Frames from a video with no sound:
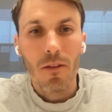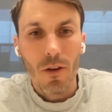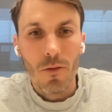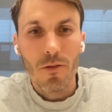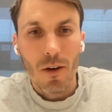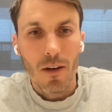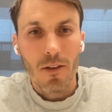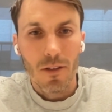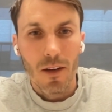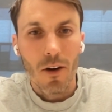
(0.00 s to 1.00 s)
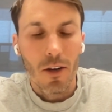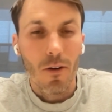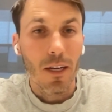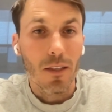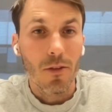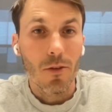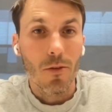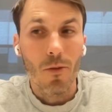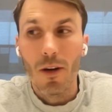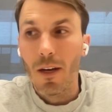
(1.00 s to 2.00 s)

Those runners are going to